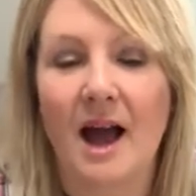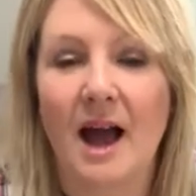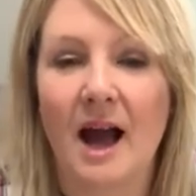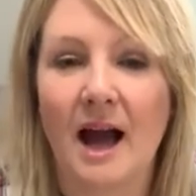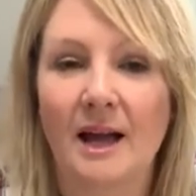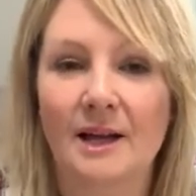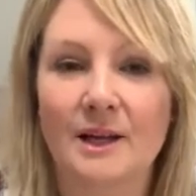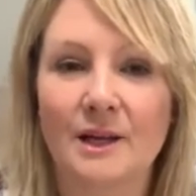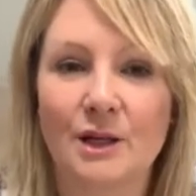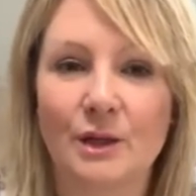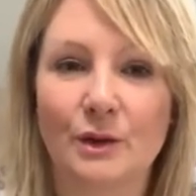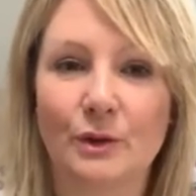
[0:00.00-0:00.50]

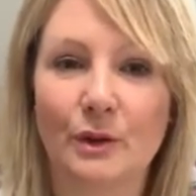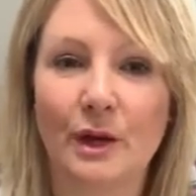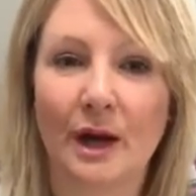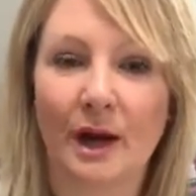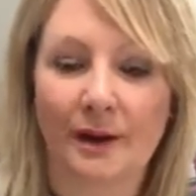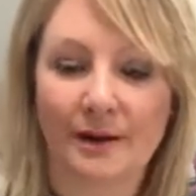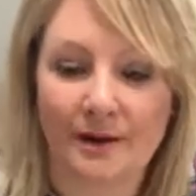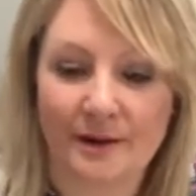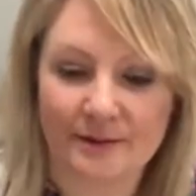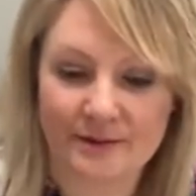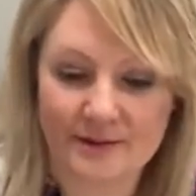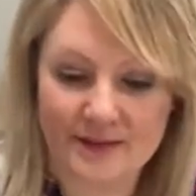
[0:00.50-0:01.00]
and you
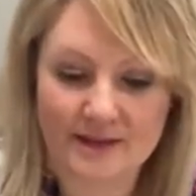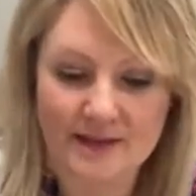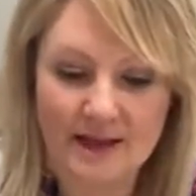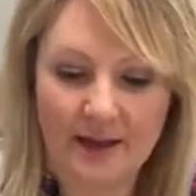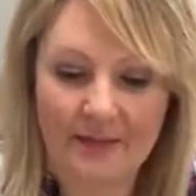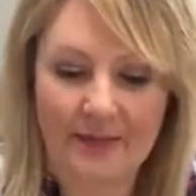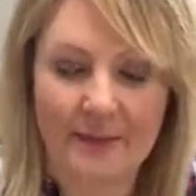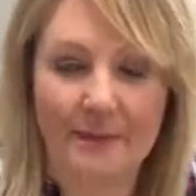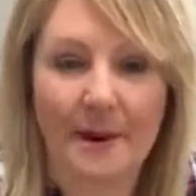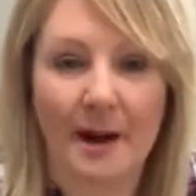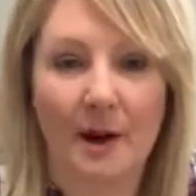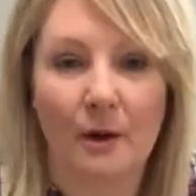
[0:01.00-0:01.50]
kind of set
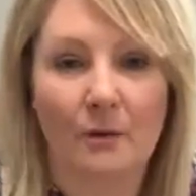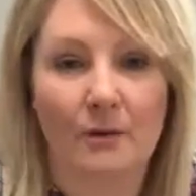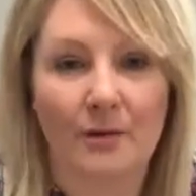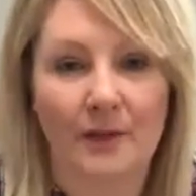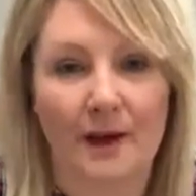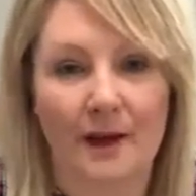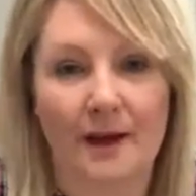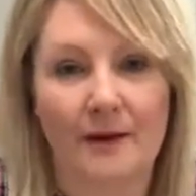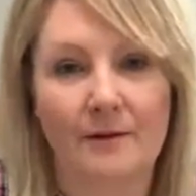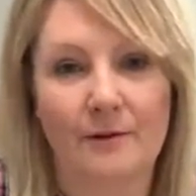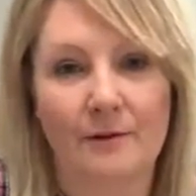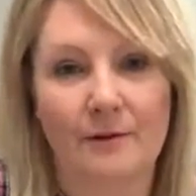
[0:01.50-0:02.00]
them out
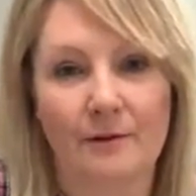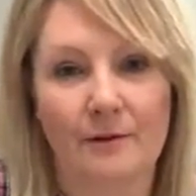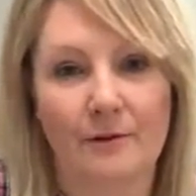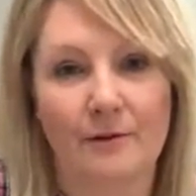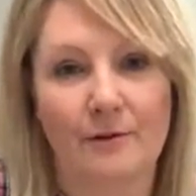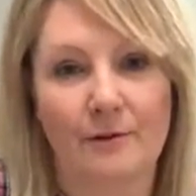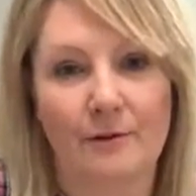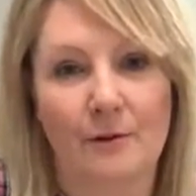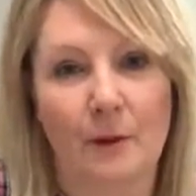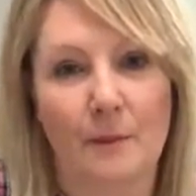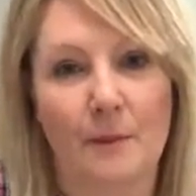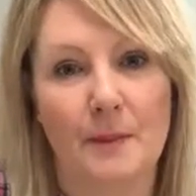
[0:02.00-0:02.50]
then
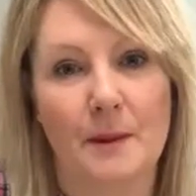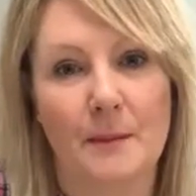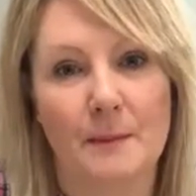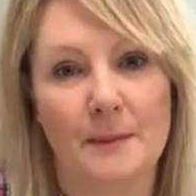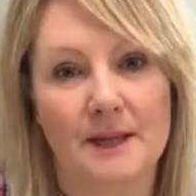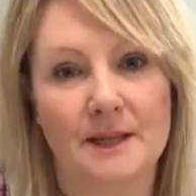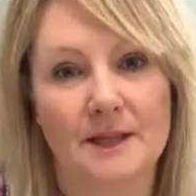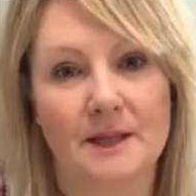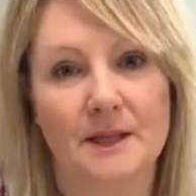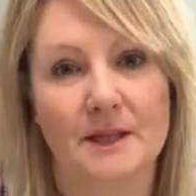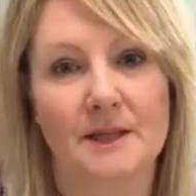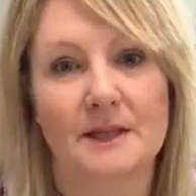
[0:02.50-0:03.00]
from the
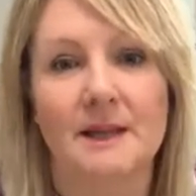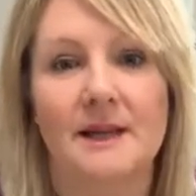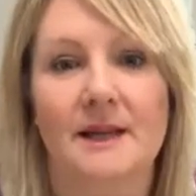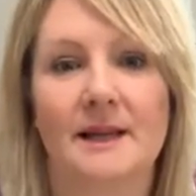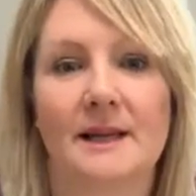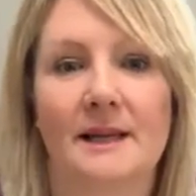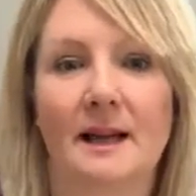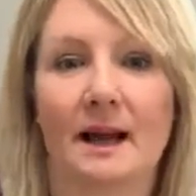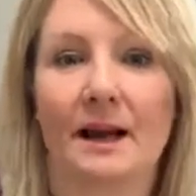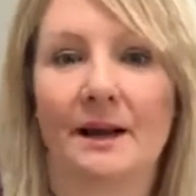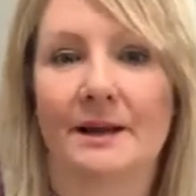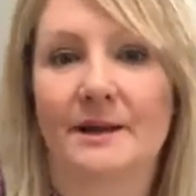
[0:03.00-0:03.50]
middle
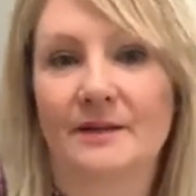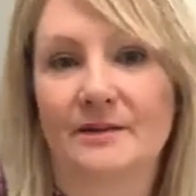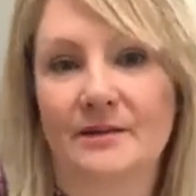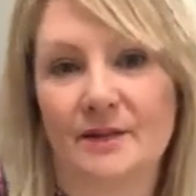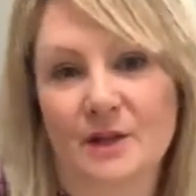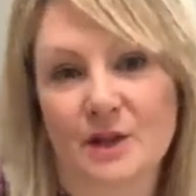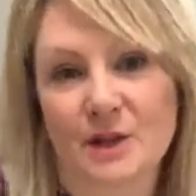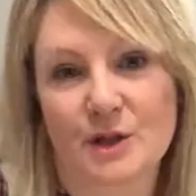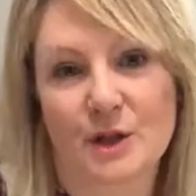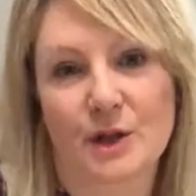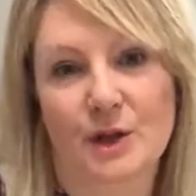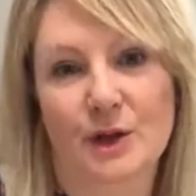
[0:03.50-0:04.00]
in kind of a
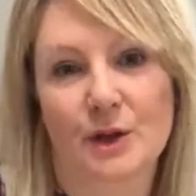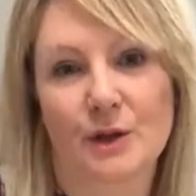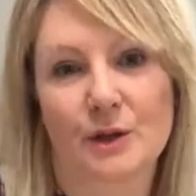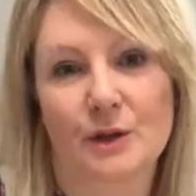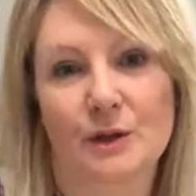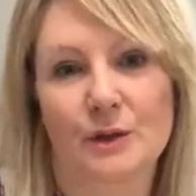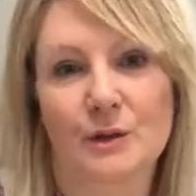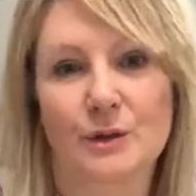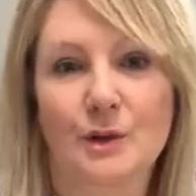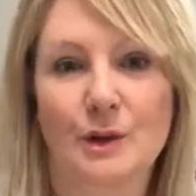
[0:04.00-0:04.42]
circle.